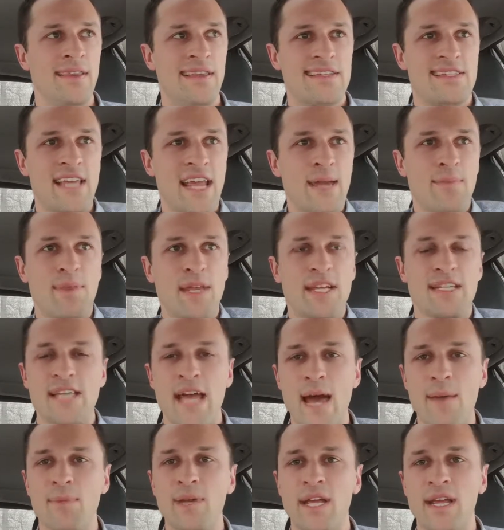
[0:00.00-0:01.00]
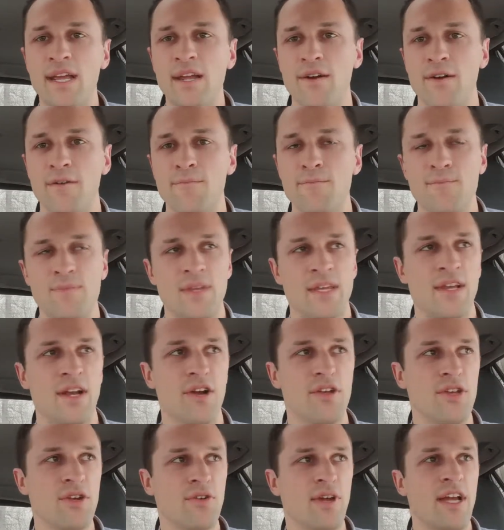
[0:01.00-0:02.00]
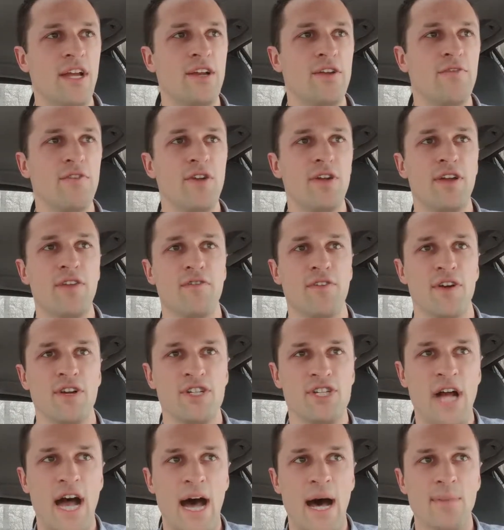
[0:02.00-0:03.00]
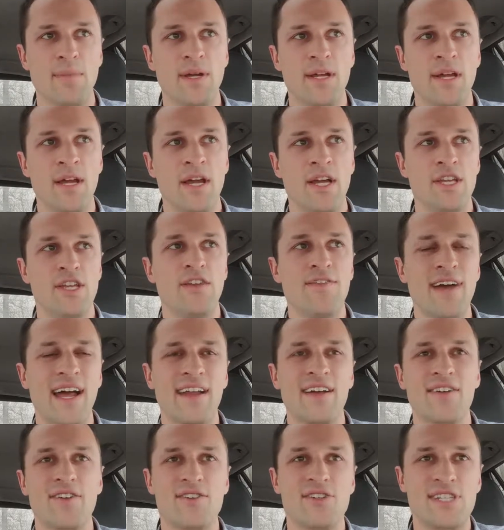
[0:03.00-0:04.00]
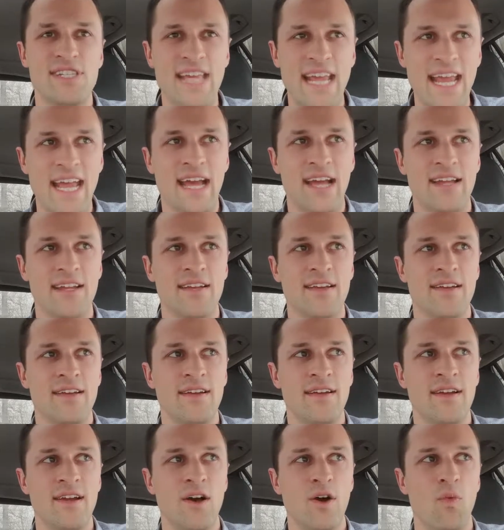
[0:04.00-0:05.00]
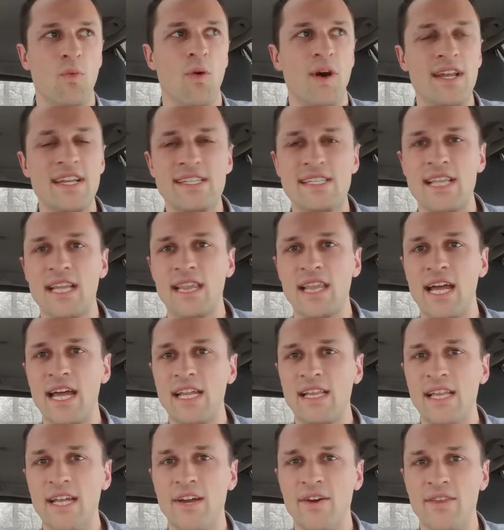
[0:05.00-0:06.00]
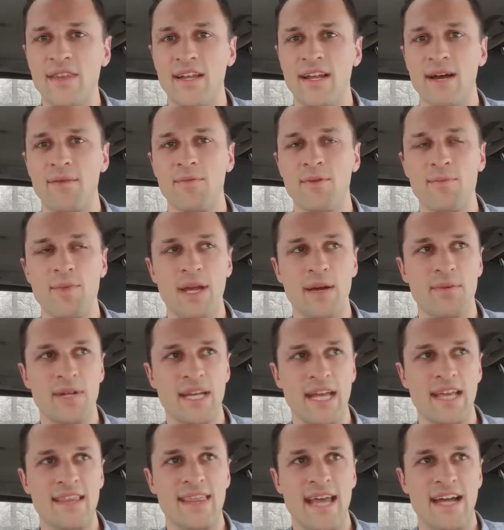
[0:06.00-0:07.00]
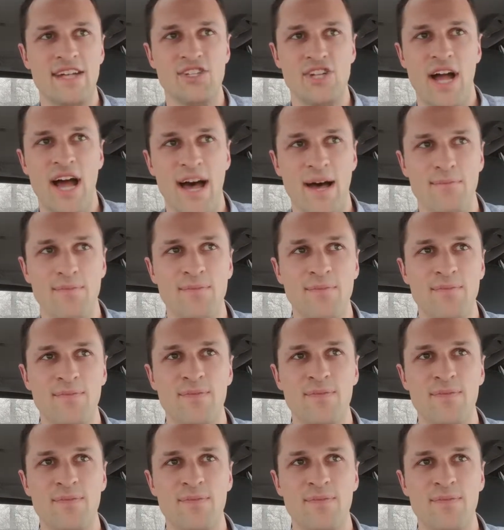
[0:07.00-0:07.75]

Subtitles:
The same thing's happening here. You're interviewing for a job. You've got to understand, what is the likelihood that I'm going to be able to get that job?